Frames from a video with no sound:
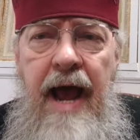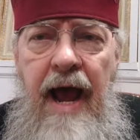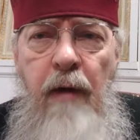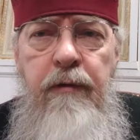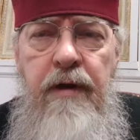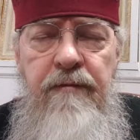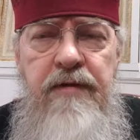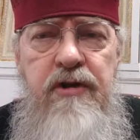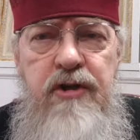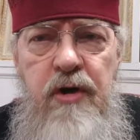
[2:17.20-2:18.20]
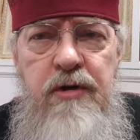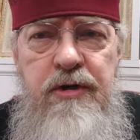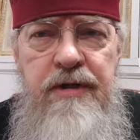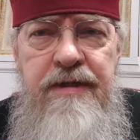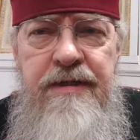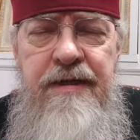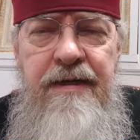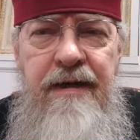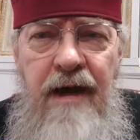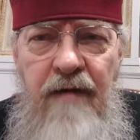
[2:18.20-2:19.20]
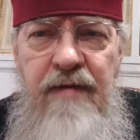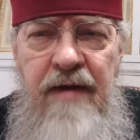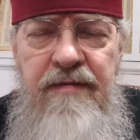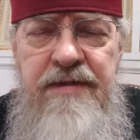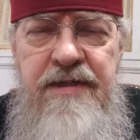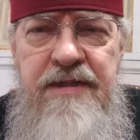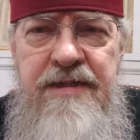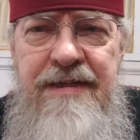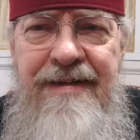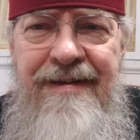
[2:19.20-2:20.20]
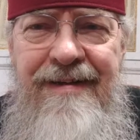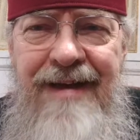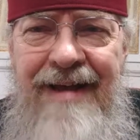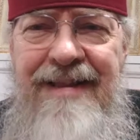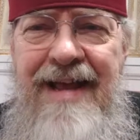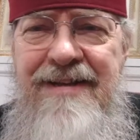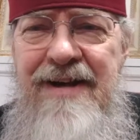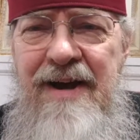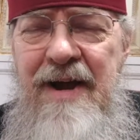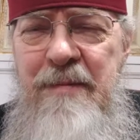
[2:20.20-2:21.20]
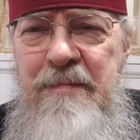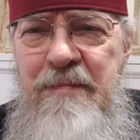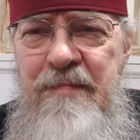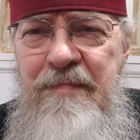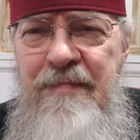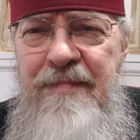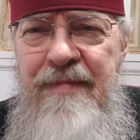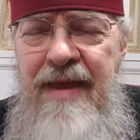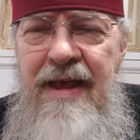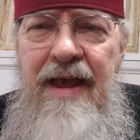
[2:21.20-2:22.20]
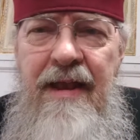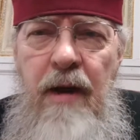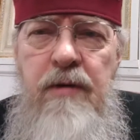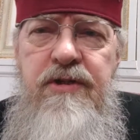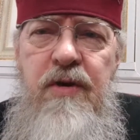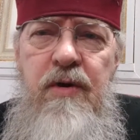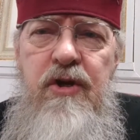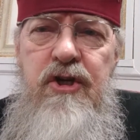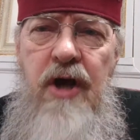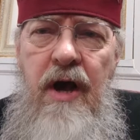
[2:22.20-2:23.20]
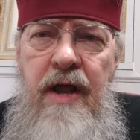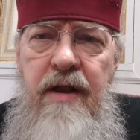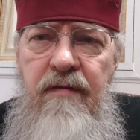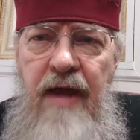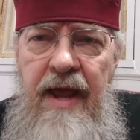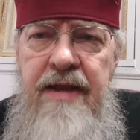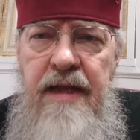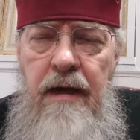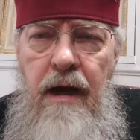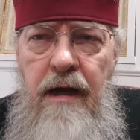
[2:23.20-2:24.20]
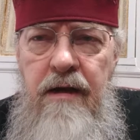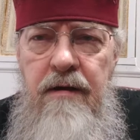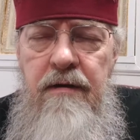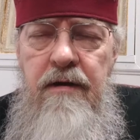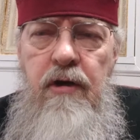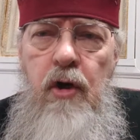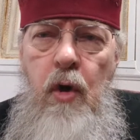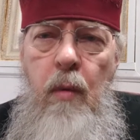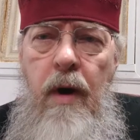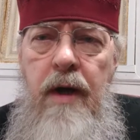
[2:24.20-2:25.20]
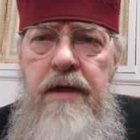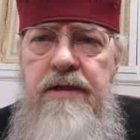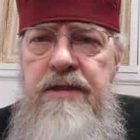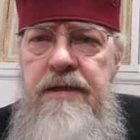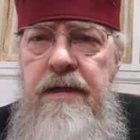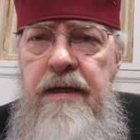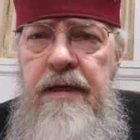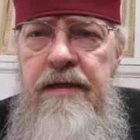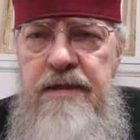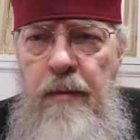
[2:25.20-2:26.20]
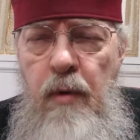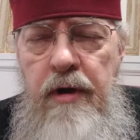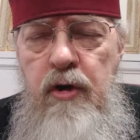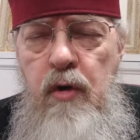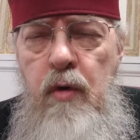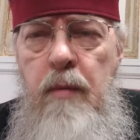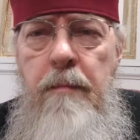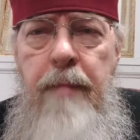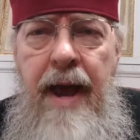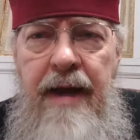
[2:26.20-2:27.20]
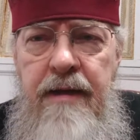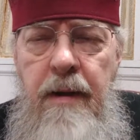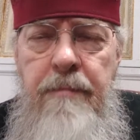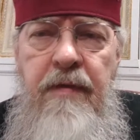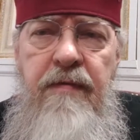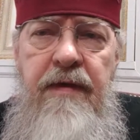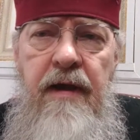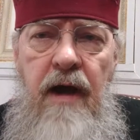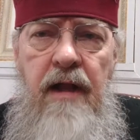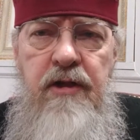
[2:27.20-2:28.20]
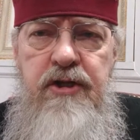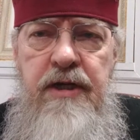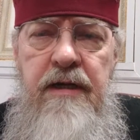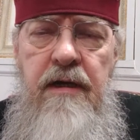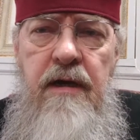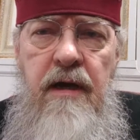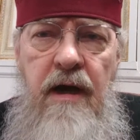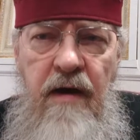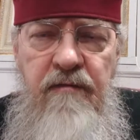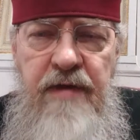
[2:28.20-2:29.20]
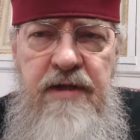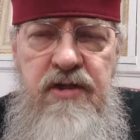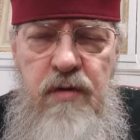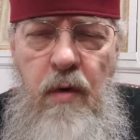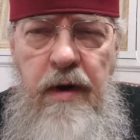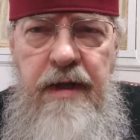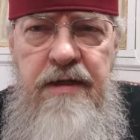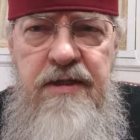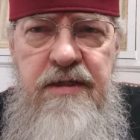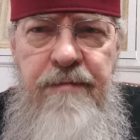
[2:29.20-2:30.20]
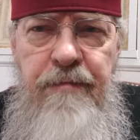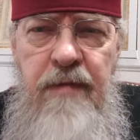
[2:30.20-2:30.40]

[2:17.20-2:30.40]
out of the churches of Ephesus at that time. Now, a certain John of Antioch, who was someone who backed up the theology of Nestorius,